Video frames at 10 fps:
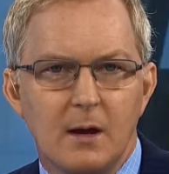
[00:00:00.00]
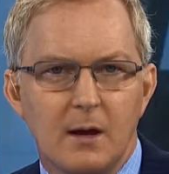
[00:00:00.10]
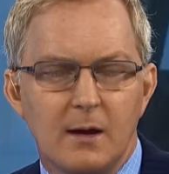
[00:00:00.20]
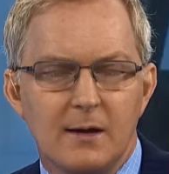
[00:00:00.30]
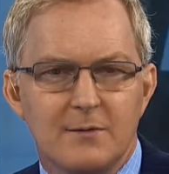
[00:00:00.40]

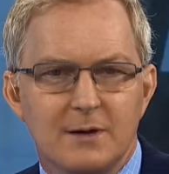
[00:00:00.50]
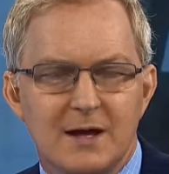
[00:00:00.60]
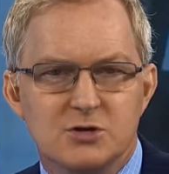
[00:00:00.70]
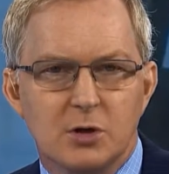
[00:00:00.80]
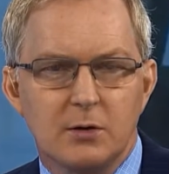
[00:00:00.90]
Hi,
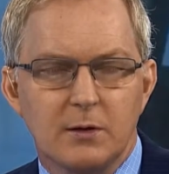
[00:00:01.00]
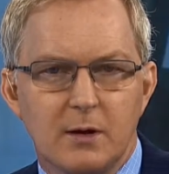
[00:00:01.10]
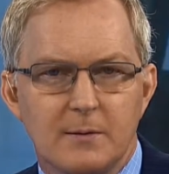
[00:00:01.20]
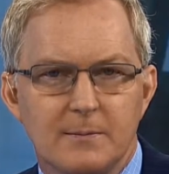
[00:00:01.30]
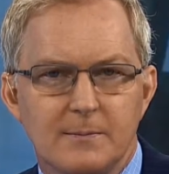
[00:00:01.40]
Avinash. Are you there?